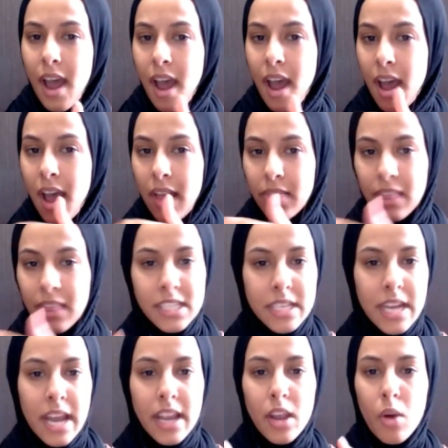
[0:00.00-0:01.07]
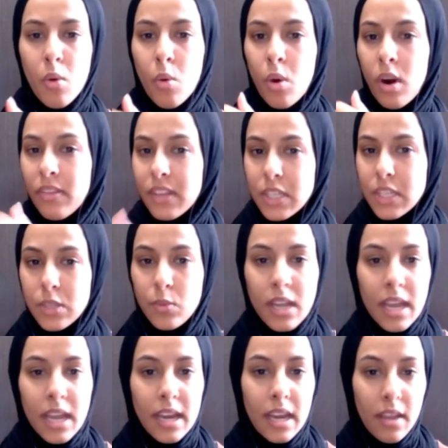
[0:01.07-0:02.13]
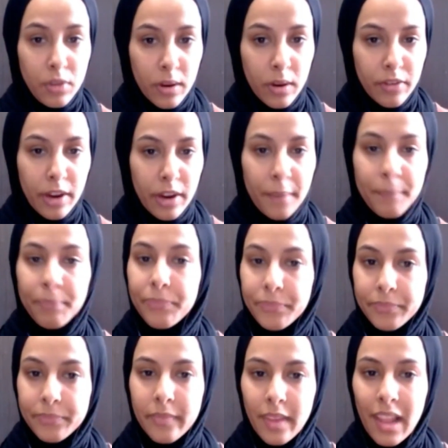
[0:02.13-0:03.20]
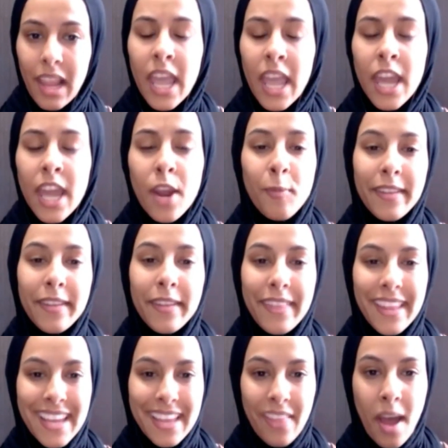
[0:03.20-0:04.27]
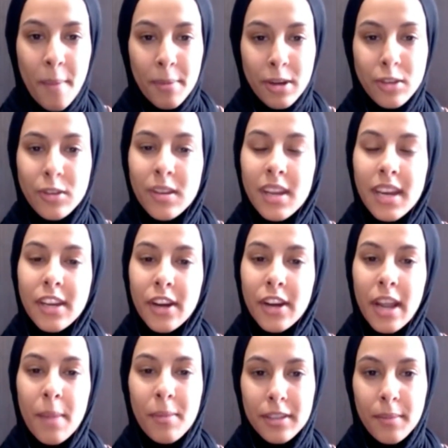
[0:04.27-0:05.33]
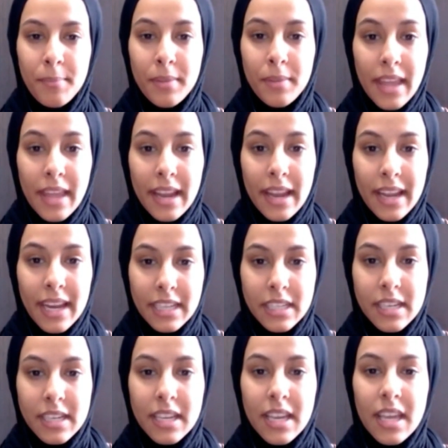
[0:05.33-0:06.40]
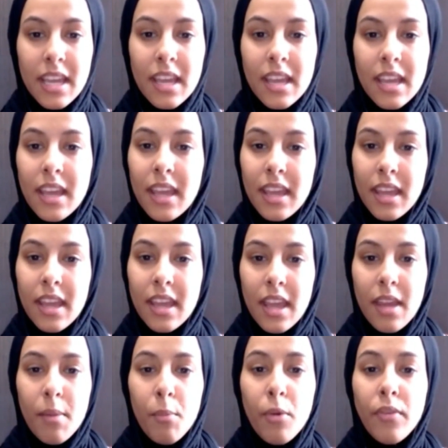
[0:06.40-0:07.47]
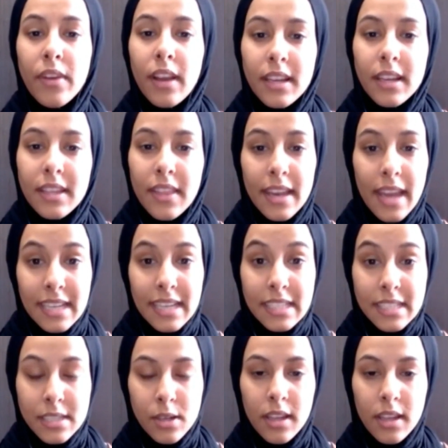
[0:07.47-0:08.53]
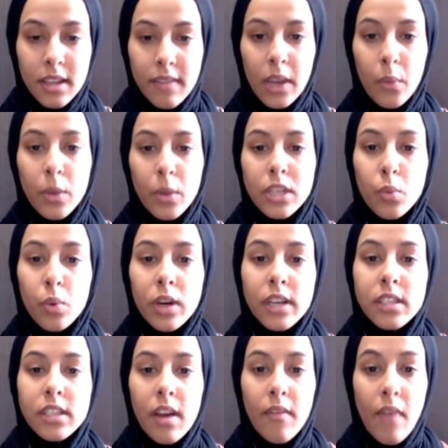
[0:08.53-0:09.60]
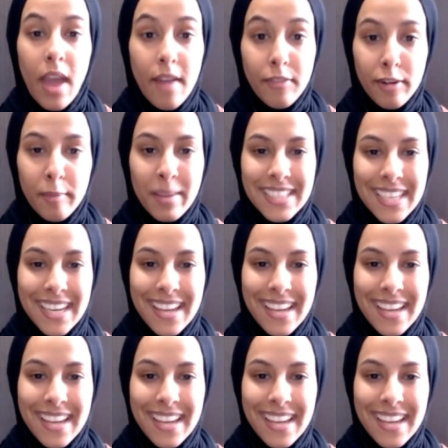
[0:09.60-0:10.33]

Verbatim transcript: this night or this weekend if you are free. And hopefully they take that opportunity and you're able to build that connection. Moving on to the next love language, words of affirmation.